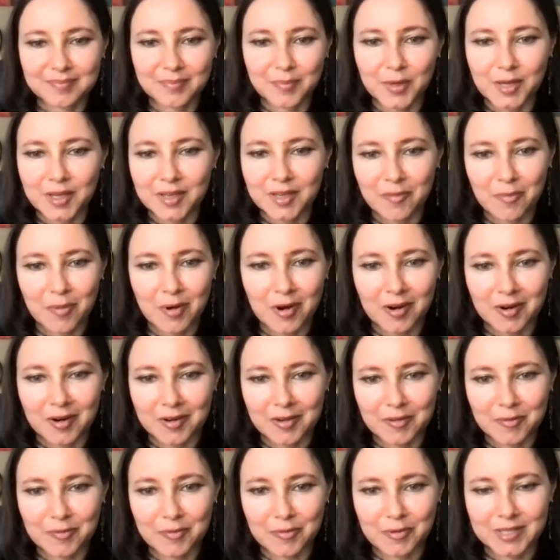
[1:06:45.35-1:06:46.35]
being a
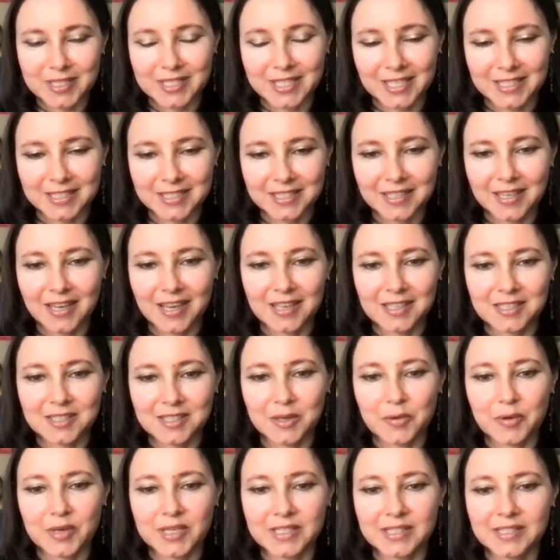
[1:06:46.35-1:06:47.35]
part of protecting
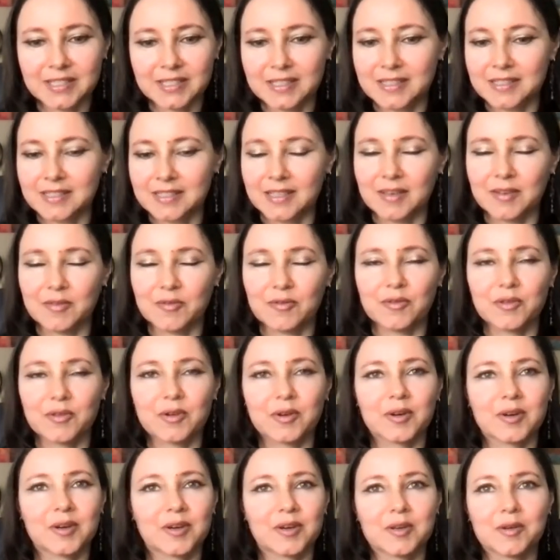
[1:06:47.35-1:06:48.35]
Gaia's oasis and
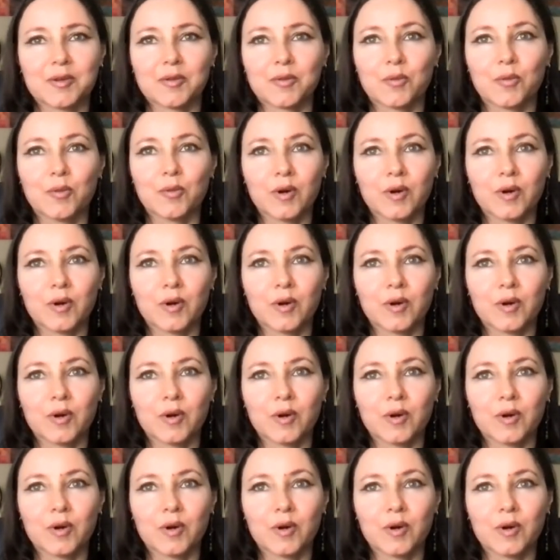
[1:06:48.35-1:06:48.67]
for your